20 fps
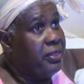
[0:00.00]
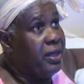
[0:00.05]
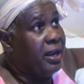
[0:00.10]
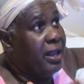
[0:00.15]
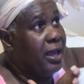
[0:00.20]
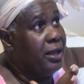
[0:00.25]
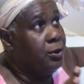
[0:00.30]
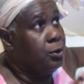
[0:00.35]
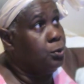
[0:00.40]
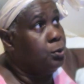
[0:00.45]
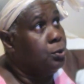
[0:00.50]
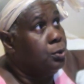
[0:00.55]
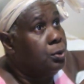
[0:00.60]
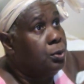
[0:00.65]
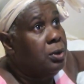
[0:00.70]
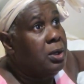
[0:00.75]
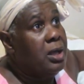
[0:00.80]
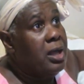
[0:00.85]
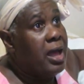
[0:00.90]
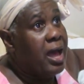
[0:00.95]
that I
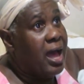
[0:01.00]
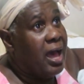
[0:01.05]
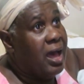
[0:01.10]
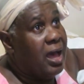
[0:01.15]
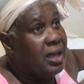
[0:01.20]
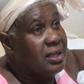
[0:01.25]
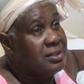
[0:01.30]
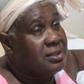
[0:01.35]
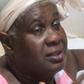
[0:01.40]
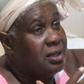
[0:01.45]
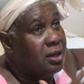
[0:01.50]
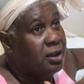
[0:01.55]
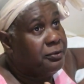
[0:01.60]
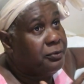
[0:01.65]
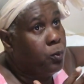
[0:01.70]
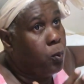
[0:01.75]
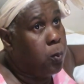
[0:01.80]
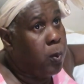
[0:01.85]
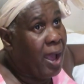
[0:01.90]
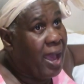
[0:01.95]
do, a set
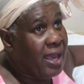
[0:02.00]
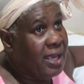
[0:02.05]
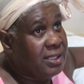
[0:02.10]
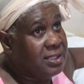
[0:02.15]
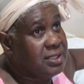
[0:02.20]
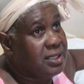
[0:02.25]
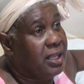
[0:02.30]
of whites,